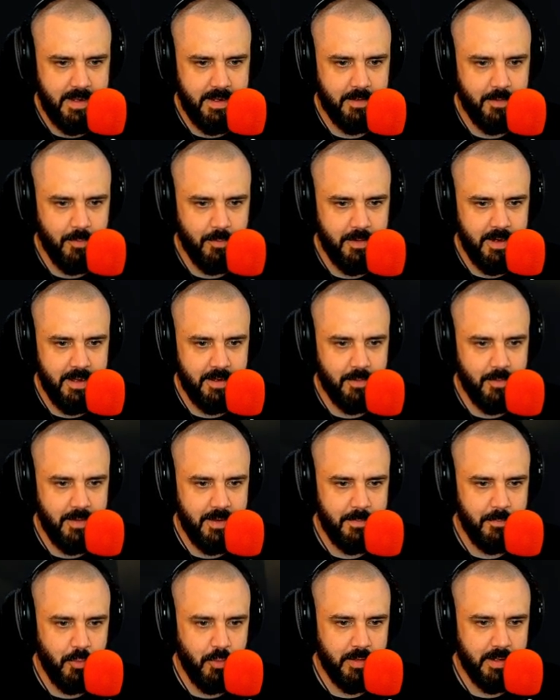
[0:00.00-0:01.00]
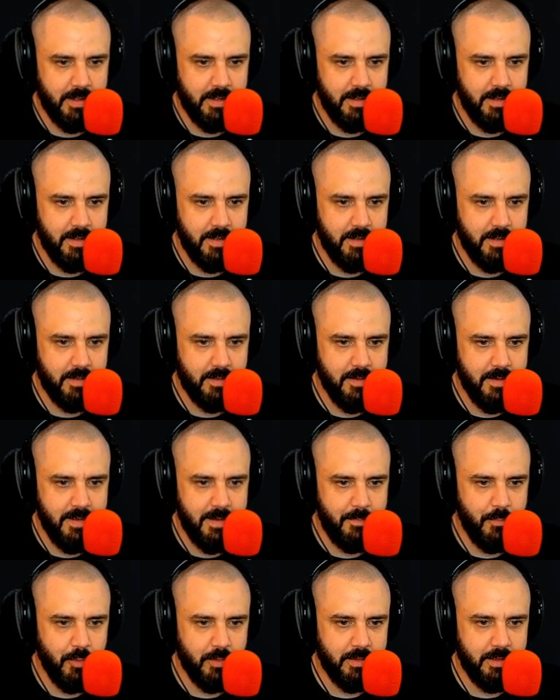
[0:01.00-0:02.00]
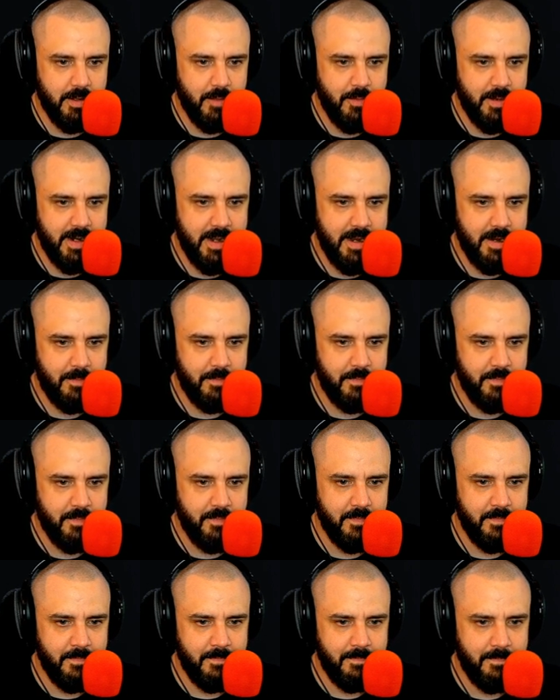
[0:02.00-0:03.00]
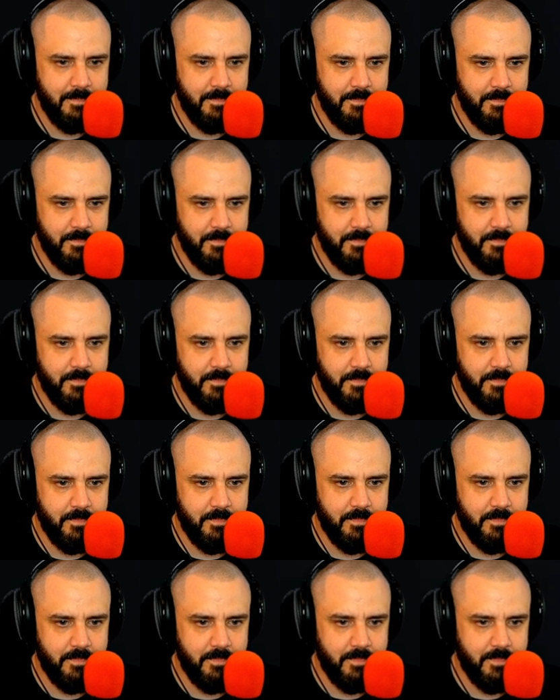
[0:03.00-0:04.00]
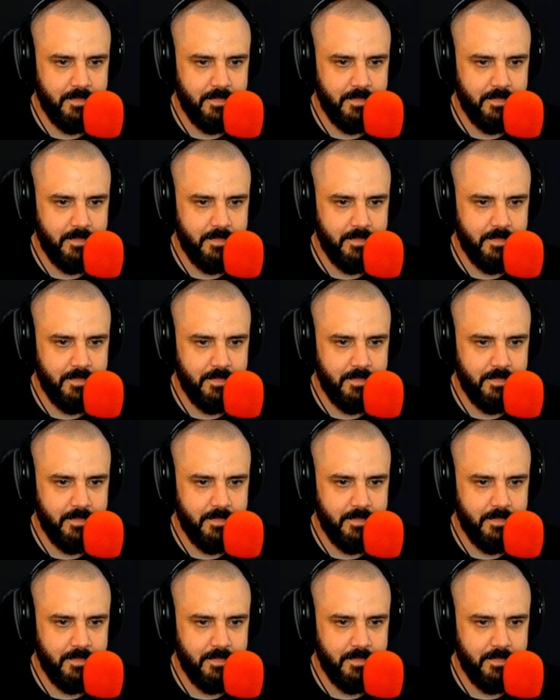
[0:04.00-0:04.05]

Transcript: Go ahead, go ahead, Morgan. Go ahead, Morgan. Throw it at him. I don't see him.